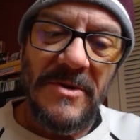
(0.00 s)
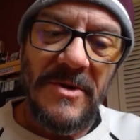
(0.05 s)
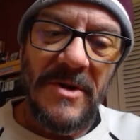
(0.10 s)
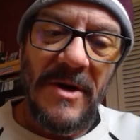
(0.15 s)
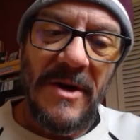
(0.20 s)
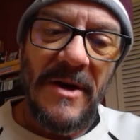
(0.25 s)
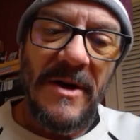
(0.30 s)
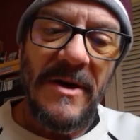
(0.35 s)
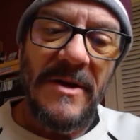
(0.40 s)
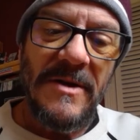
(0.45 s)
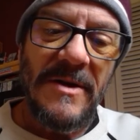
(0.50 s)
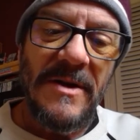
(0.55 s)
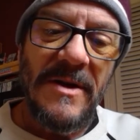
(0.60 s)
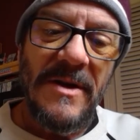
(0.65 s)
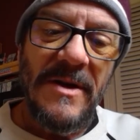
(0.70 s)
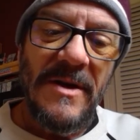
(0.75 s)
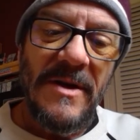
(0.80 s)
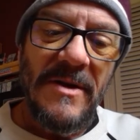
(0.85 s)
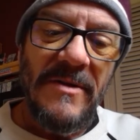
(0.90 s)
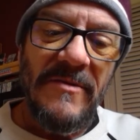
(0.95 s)
card
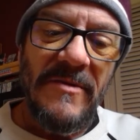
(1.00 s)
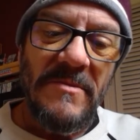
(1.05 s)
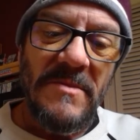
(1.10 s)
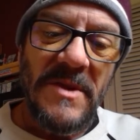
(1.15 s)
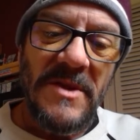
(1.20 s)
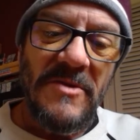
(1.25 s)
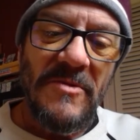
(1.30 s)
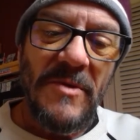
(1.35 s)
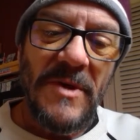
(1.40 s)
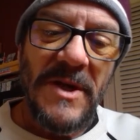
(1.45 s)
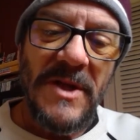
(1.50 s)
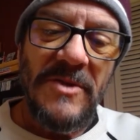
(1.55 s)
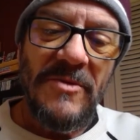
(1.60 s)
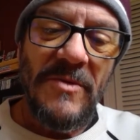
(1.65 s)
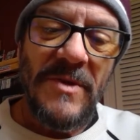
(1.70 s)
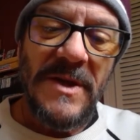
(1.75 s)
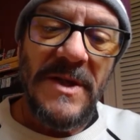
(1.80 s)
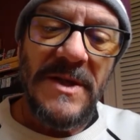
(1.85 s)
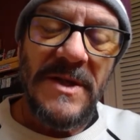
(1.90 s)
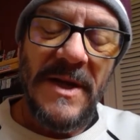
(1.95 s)
from the
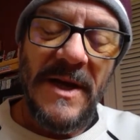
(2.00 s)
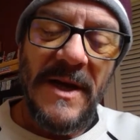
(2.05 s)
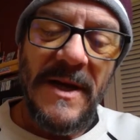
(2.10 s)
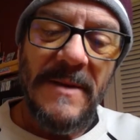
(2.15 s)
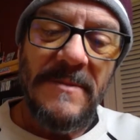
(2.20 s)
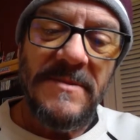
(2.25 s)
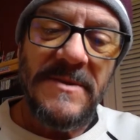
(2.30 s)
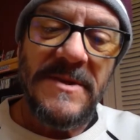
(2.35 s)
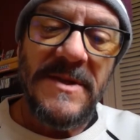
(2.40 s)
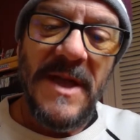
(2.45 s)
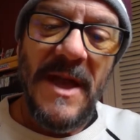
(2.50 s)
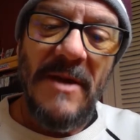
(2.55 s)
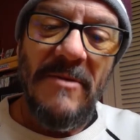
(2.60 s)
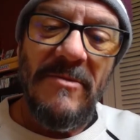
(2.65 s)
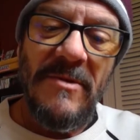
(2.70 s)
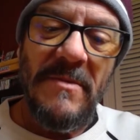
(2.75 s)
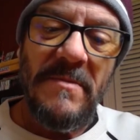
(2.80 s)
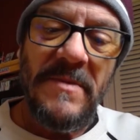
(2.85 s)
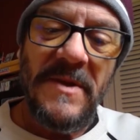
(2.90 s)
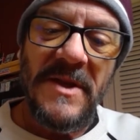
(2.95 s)
2020 Topps Cal
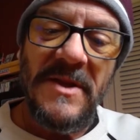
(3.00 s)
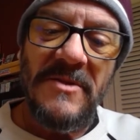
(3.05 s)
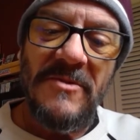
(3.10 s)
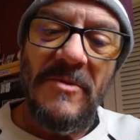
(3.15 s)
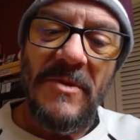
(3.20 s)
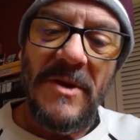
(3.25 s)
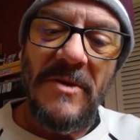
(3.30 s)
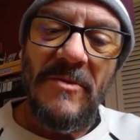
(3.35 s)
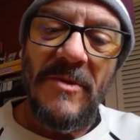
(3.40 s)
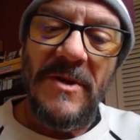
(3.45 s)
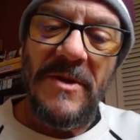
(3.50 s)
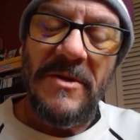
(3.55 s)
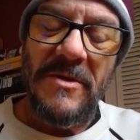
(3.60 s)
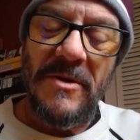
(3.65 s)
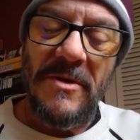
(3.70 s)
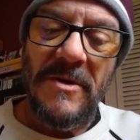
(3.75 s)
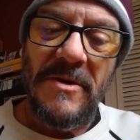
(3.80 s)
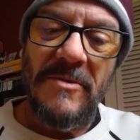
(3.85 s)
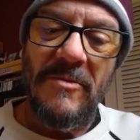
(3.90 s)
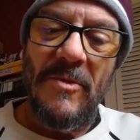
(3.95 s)
Ripken
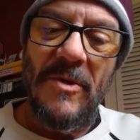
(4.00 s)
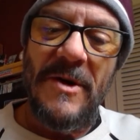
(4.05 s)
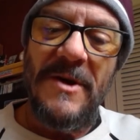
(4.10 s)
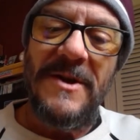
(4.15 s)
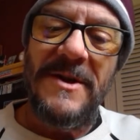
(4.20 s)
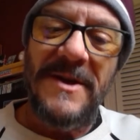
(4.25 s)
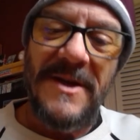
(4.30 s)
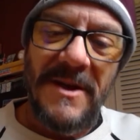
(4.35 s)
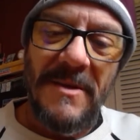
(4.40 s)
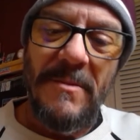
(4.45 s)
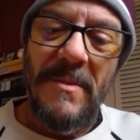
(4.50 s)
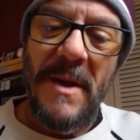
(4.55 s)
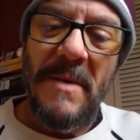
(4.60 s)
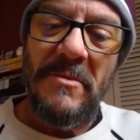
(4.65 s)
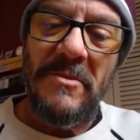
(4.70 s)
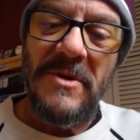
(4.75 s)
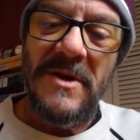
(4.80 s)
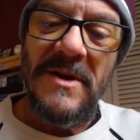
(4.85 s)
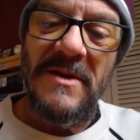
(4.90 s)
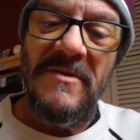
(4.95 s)
2131
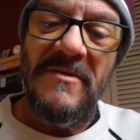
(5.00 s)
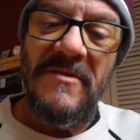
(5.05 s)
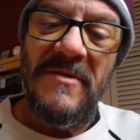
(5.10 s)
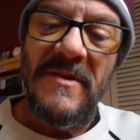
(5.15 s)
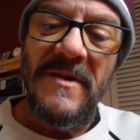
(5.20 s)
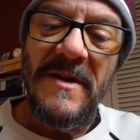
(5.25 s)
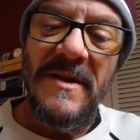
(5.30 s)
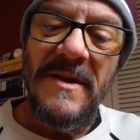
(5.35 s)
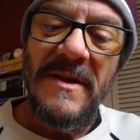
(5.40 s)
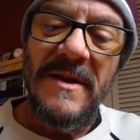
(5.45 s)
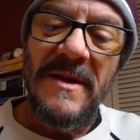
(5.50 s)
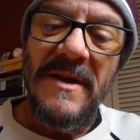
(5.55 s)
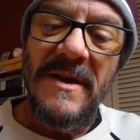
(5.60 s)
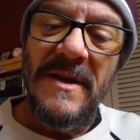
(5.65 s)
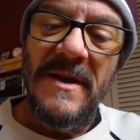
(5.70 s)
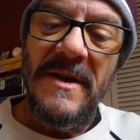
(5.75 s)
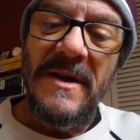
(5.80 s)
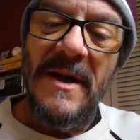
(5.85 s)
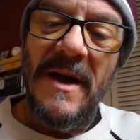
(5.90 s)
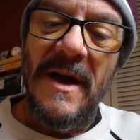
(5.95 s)
commemorative
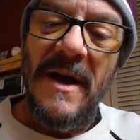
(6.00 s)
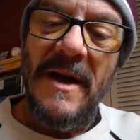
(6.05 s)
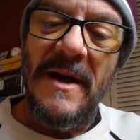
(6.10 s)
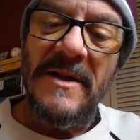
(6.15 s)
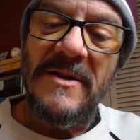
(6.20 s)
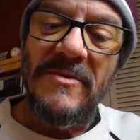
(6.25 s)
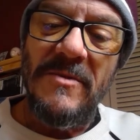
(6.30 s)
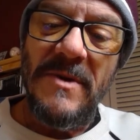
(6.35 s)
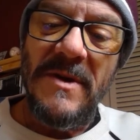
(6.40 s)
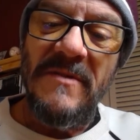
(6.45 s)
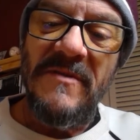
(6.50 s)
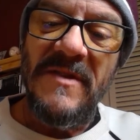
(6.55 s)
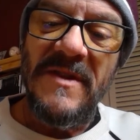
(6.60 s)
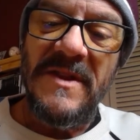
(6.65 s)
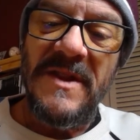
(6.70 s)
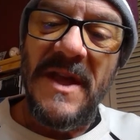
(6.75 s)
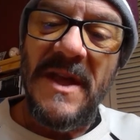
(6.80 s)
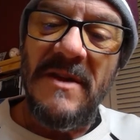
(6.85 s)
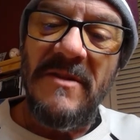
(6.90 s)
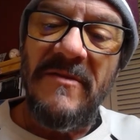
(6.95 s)

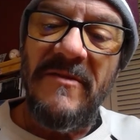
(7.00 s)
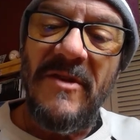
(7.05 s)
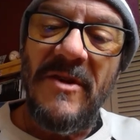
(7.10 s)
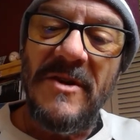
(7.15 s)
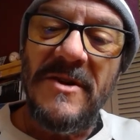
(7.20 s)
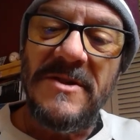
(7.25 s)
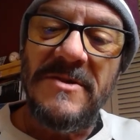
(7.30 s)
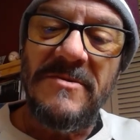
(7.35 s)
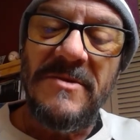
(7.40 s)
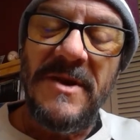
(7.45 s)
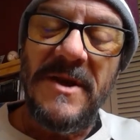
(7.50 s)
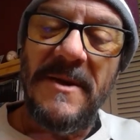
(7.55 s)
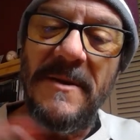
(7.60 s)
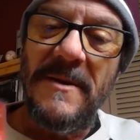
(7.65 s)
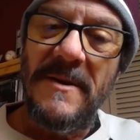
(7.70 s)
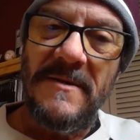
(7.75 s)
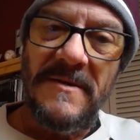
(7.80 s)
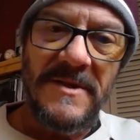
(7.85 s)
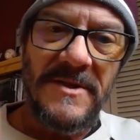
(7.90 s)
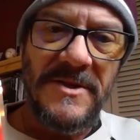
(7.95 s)
25th anniversary
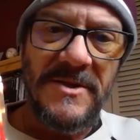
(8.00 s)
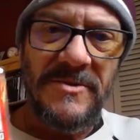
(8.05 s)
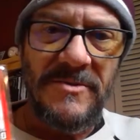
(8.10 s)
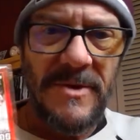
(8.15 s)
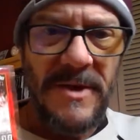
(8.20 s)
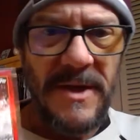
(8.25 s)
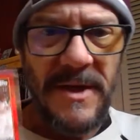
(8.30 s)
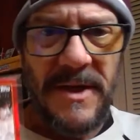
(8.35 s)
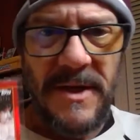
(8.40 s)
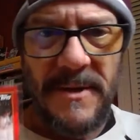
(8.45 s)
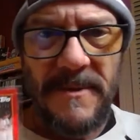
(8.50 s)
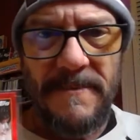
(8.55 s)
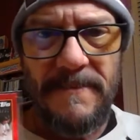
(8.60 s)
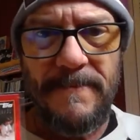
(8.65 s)
of the streak.